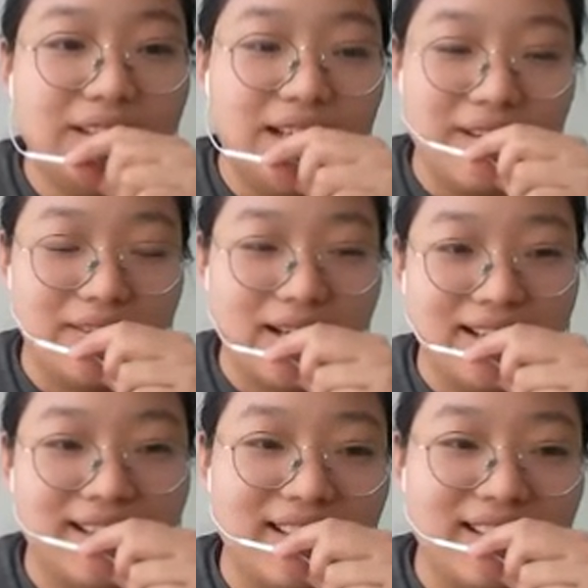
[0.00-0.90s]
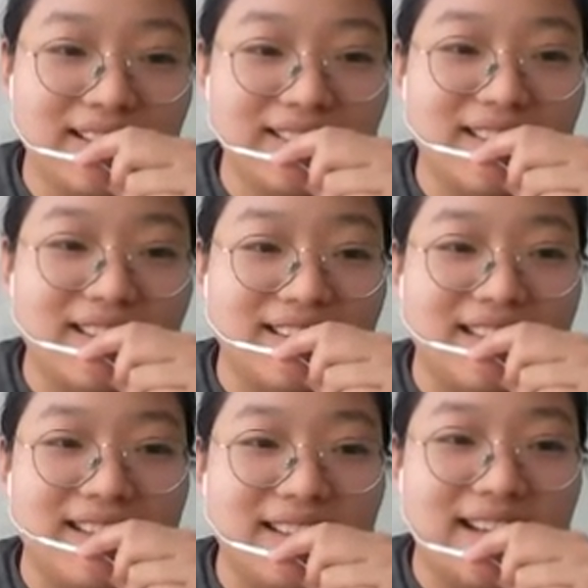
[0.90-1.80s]
Anyway, I'm gonna
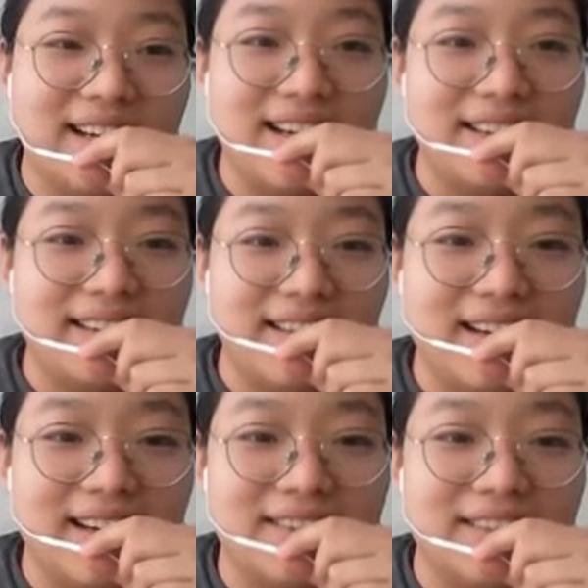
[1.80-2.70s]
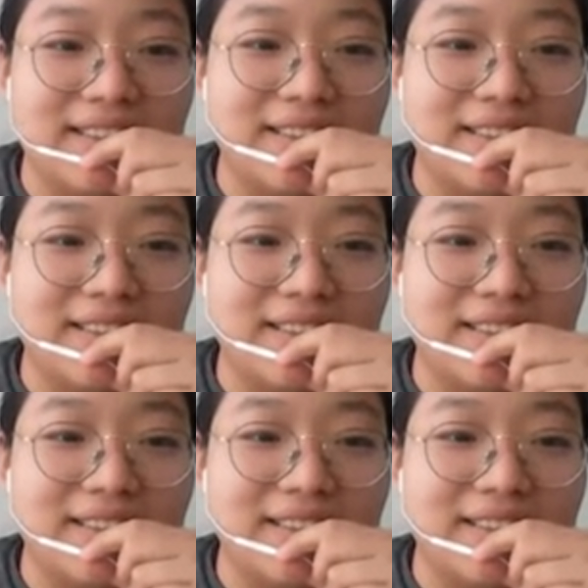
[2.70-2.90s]
delete it and